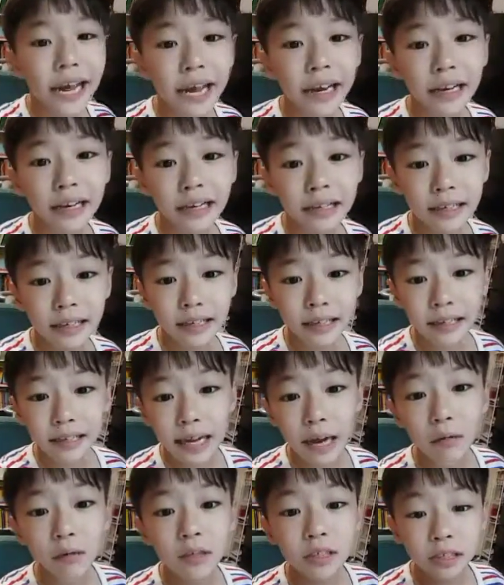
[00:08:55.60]
then
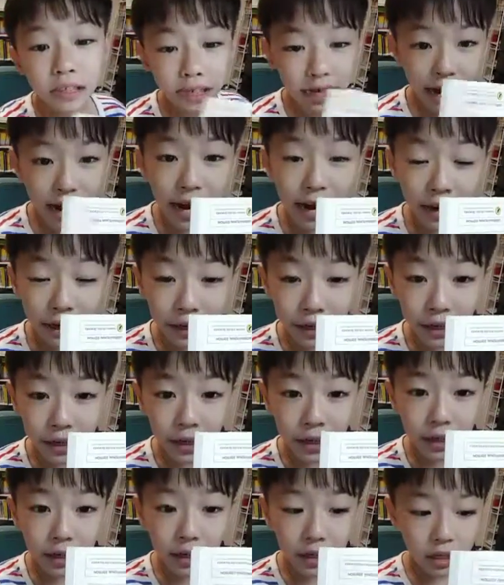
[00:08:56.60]
that was the end.
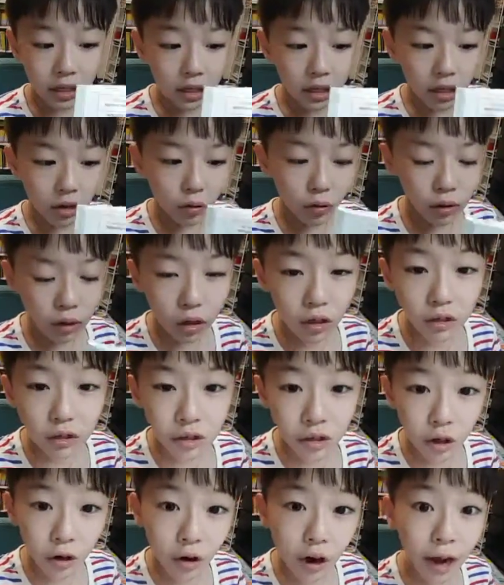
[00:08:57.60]
Well,
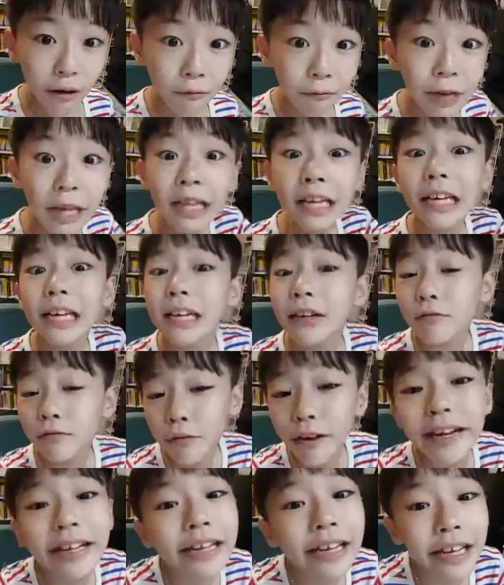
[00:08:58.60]
also, I
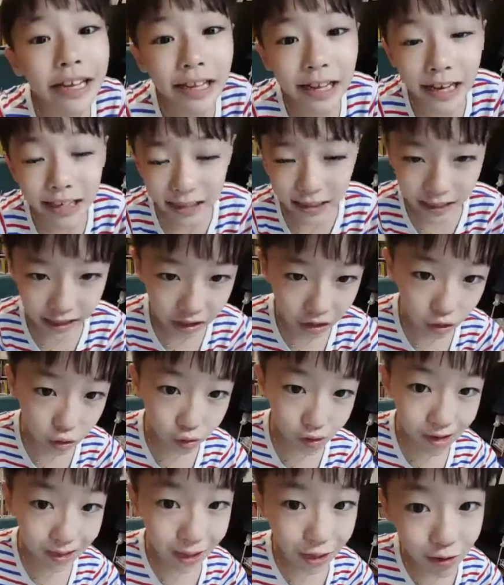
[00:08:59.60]
really like this
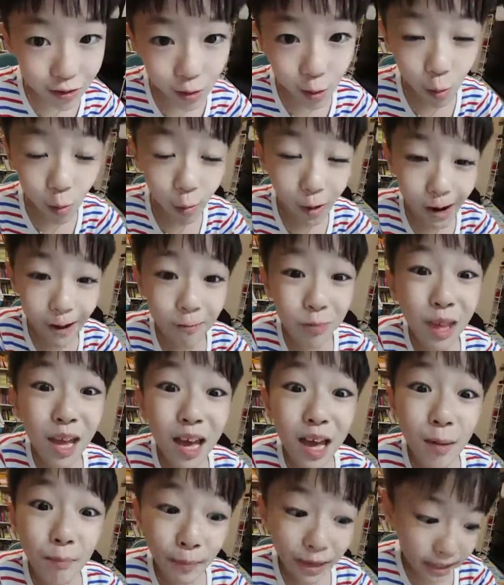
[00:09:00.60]
story. Do you know what?
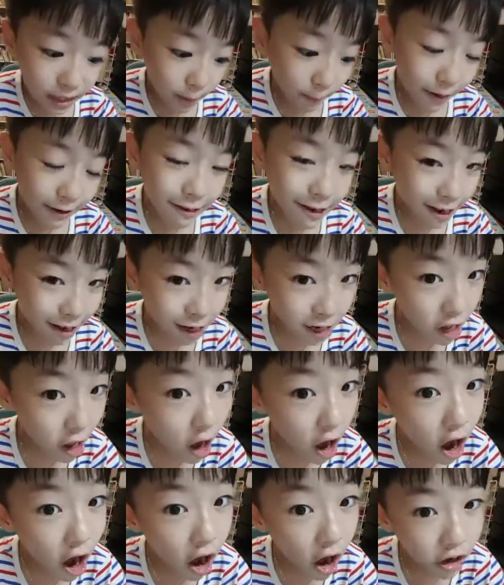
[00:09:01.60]
Because about the
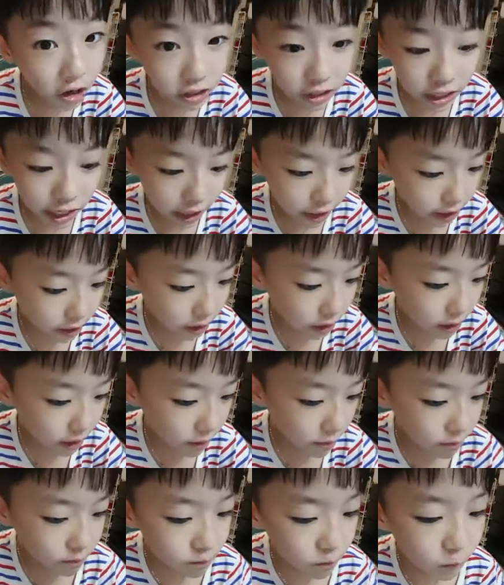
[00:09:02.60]
clocks and
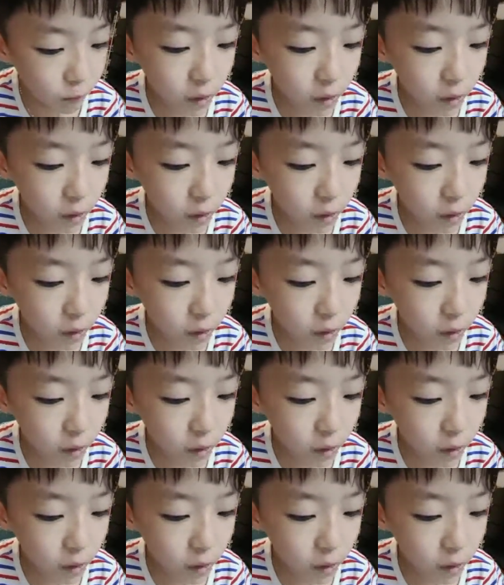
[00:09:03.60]
the